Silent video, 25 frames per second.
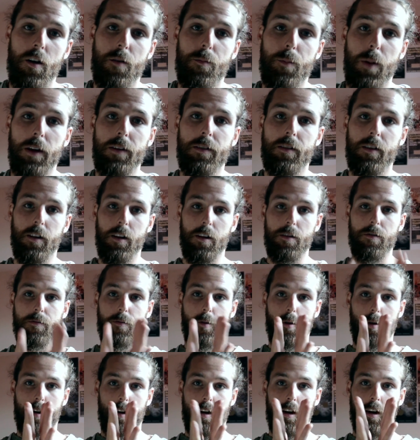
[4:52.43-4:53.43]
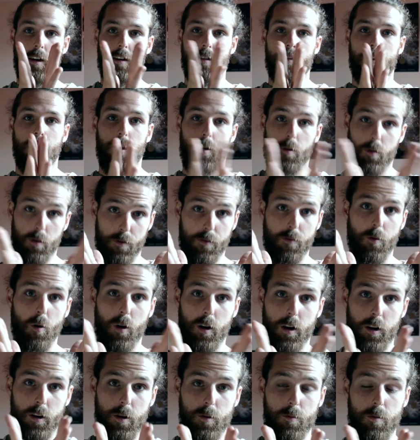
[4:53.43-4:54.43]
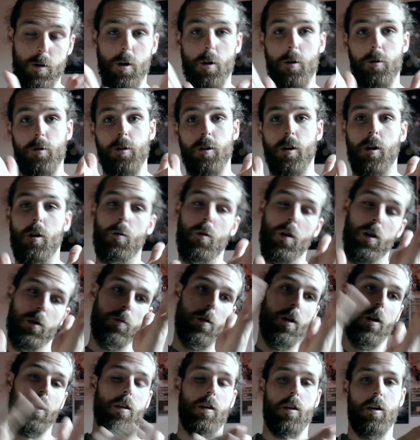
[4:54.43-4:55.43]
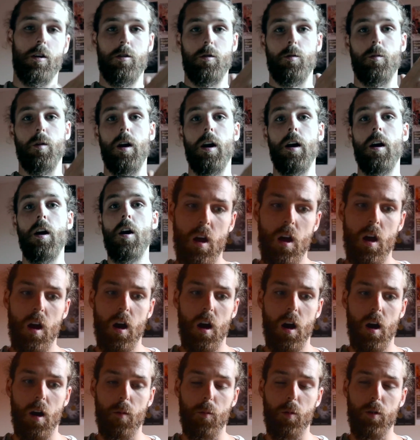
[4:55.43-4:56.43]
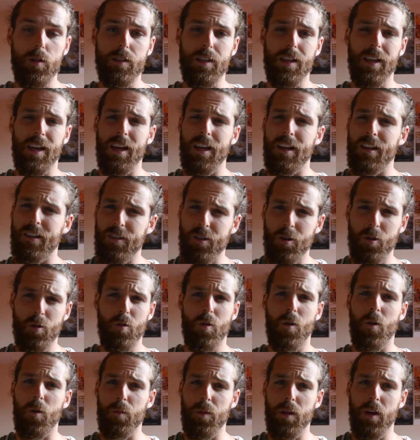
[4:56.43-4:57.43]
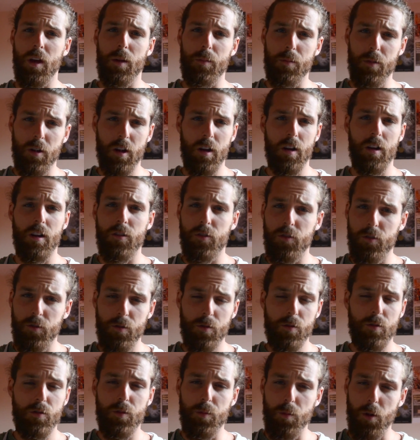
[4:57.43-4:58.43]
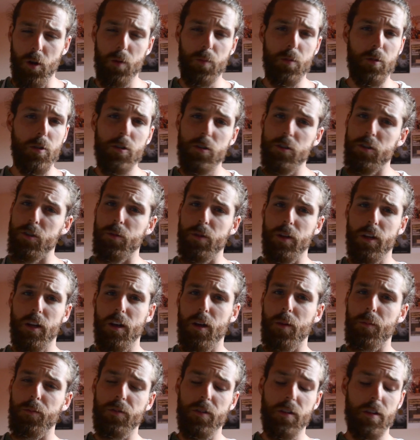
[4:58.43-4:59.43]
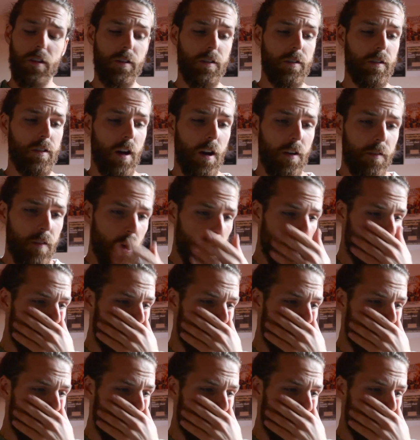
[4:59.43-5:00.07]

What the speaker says: Basically forking is like you have a fork in the road, you go one way or the other way. Once again, don't quote me, I'm not a smart person when it comes to this stuff.